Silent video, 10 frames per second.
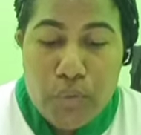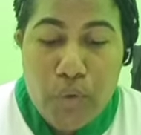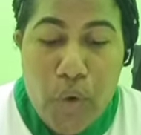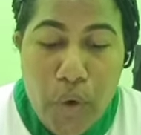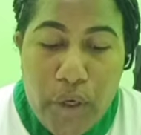
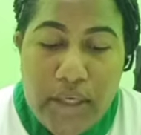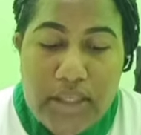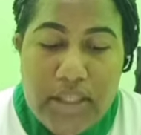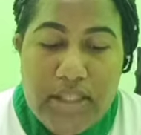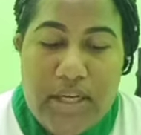or
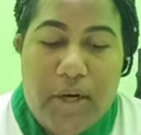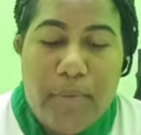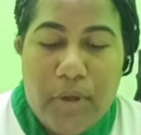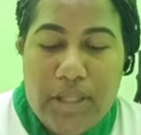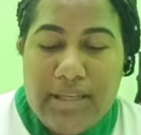
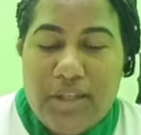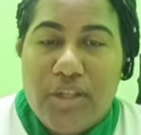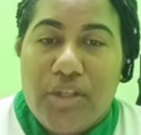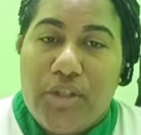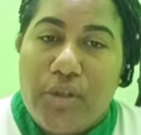desirable in the
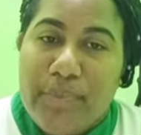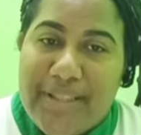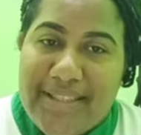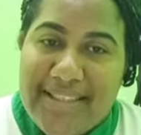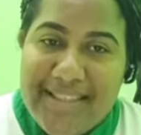usual
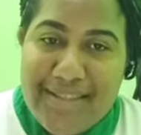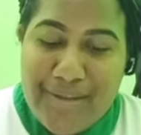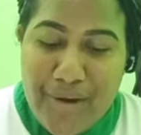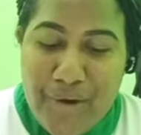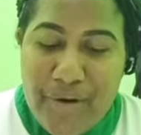
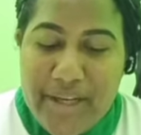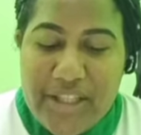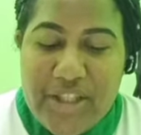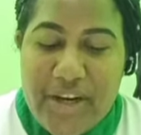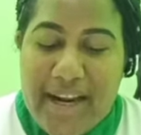business or
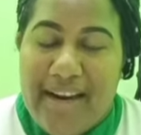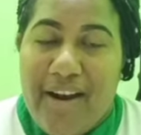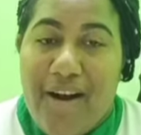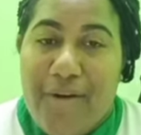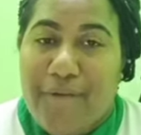trade
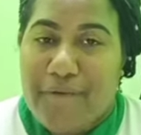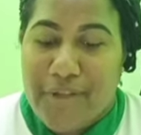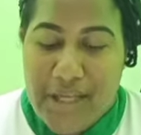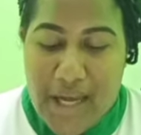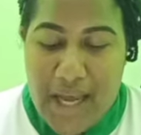of
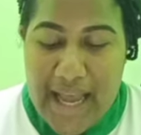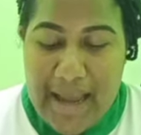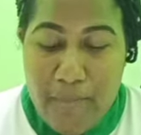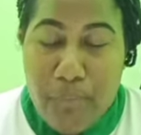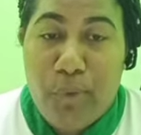the
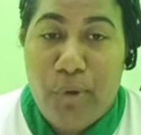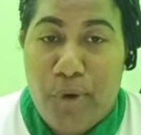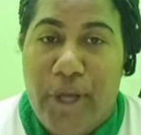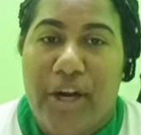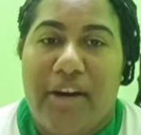
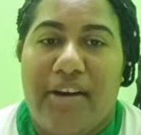employer.